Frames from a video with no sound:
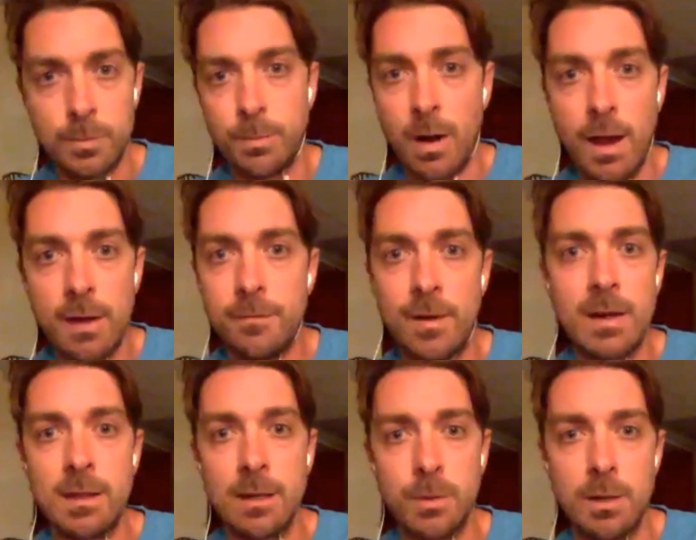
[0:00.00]
deprived of
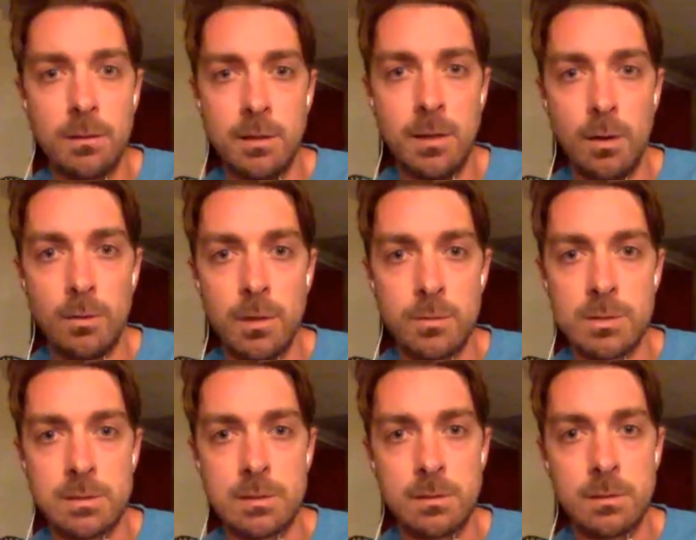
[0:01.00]
anything, but, you know, there
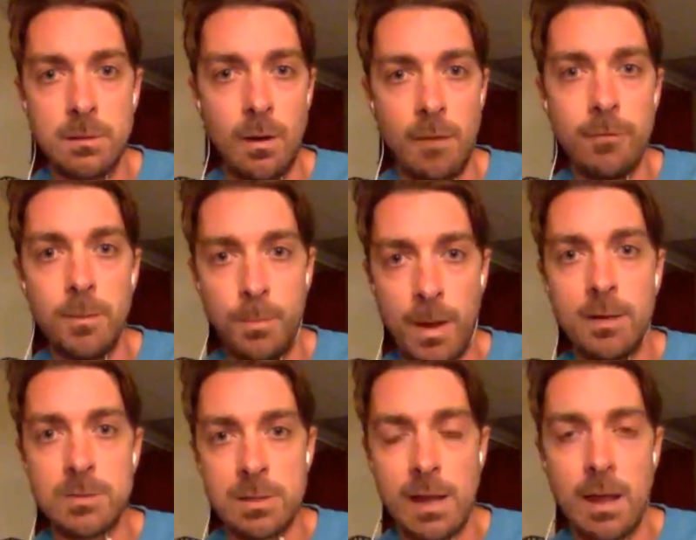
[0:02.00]
was, you know, every penny
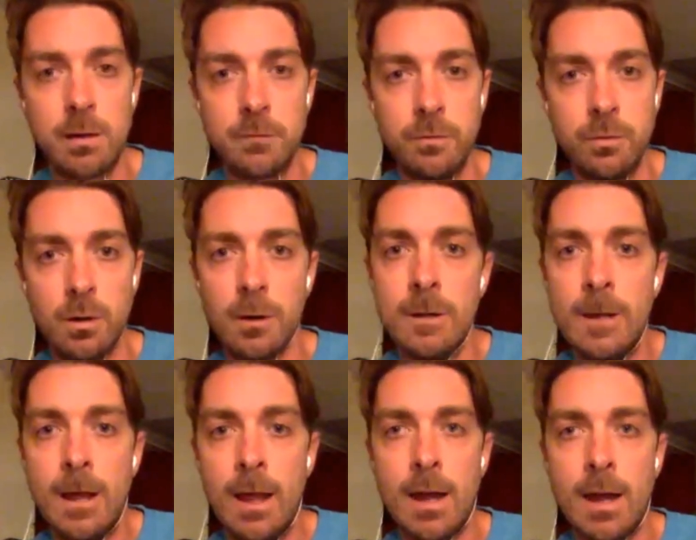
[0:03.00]
was accounted for,
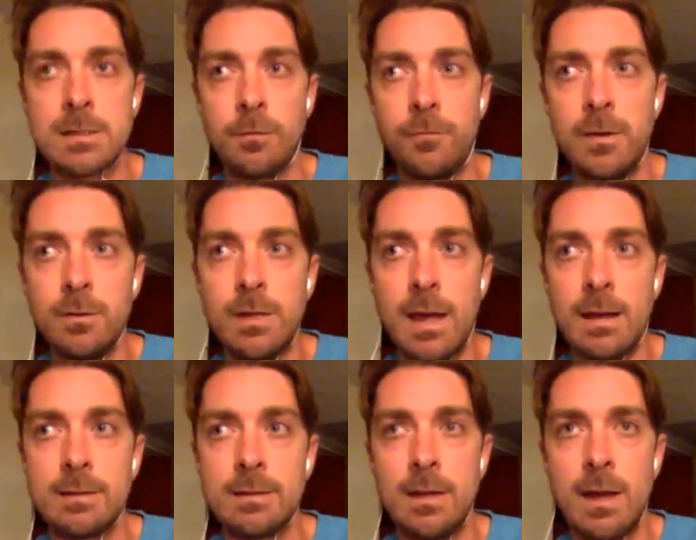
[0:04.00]
and I still feel
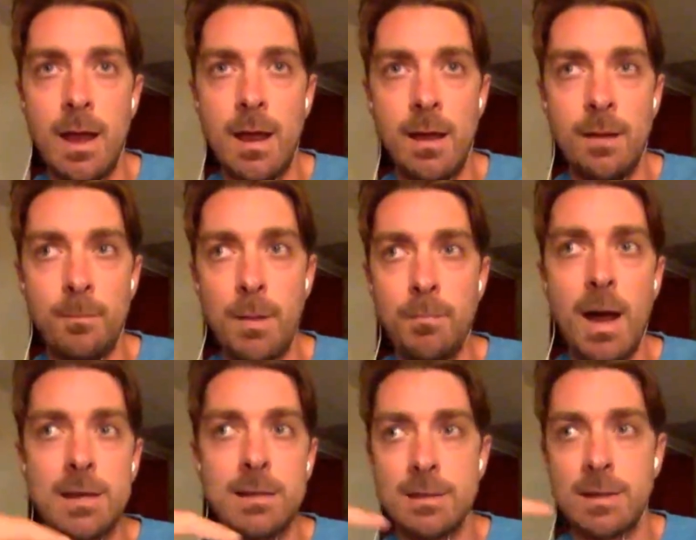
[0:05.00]
that, and my
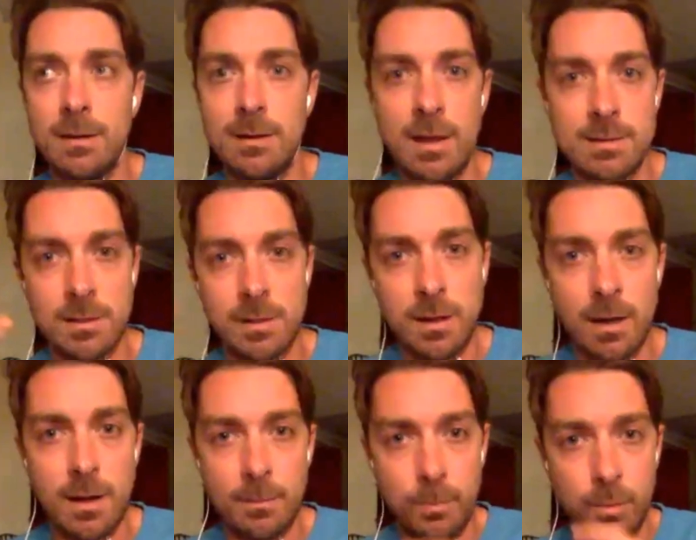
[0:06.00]
mindset hasn't
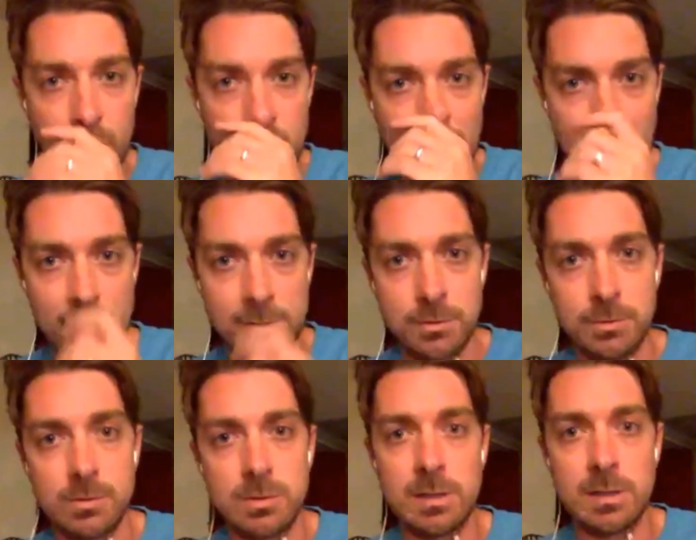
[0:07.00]
caught up with the
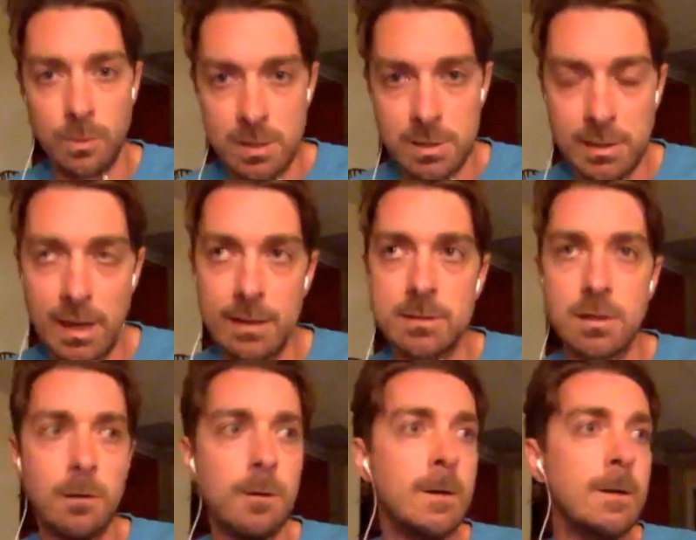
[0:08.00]
actual situation yet.
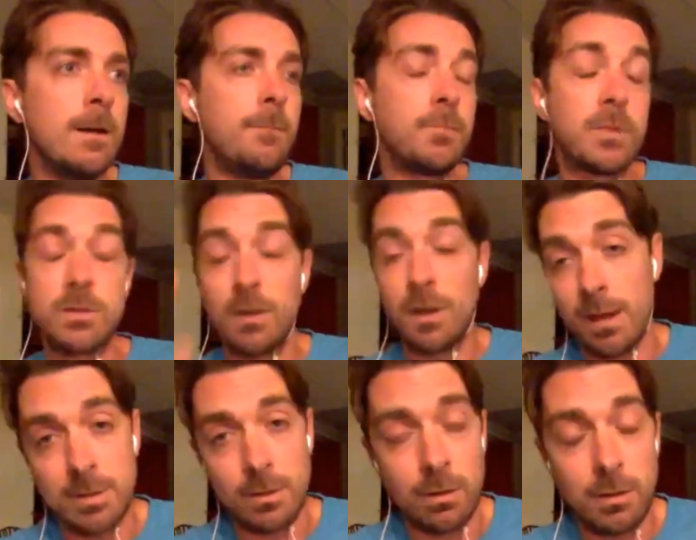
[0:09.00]
So yeah,
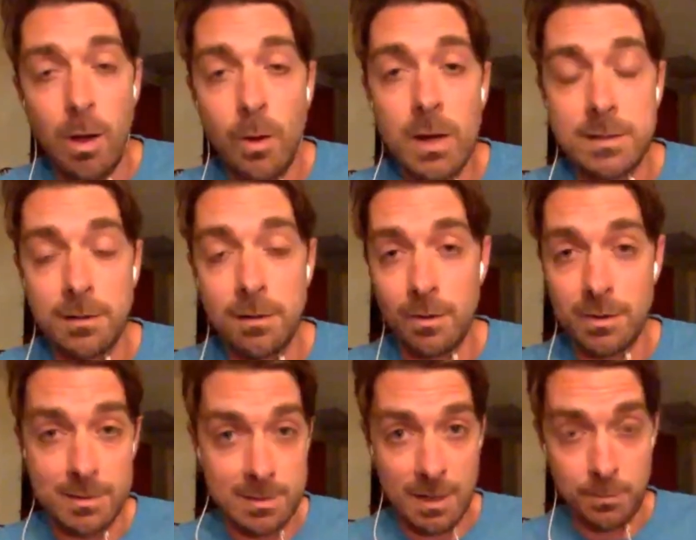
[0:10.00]
so a long way to go on
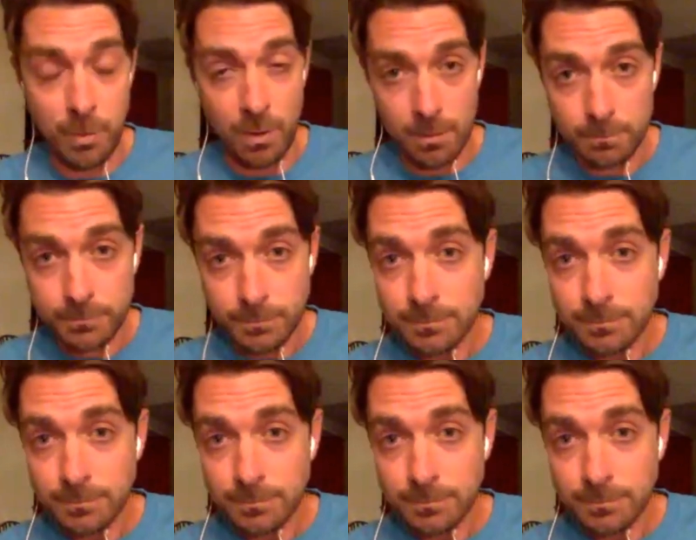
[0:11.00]
the Zen part.